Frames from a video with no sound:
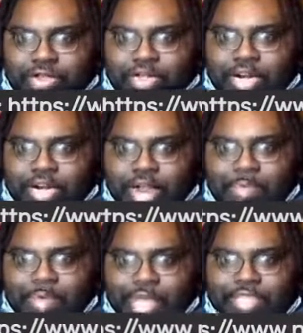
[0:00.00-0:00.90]
Now, they
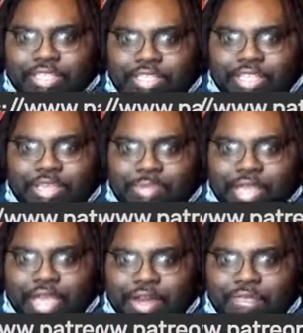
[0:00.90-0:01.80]
met as a team
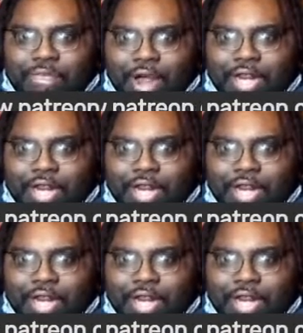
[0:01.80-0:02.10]
ahead of Friday's